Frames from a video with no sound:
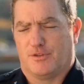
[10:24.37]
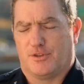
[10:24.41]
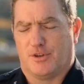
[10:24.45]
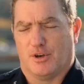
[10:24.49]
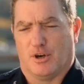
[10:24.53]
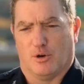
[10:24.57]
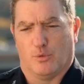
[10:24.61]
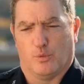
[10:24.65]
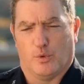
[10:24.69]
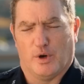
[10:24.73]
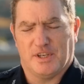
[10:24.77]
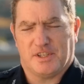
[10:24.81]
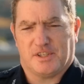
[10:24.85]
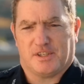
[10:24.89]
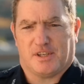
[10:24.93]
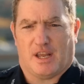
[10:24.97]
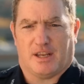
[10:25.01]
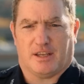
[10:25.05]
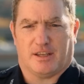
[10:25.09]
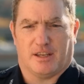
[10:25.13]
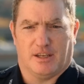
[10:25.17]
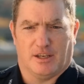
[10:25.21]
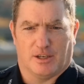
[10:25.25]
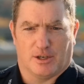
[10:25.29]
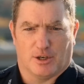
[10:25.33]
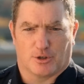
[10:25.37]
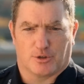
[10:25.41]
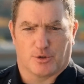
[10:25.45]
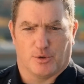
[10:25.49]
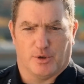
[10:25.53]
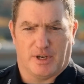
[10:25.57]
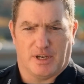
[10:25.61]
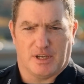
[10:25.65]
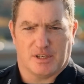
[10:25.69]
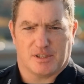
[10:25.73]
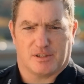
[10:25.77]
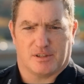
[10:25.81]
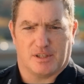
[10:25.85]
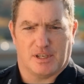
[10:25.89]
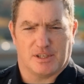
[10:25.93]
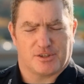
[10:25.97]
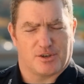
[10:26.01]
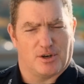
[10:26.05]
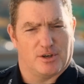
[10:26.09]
Their risk-taking increase. They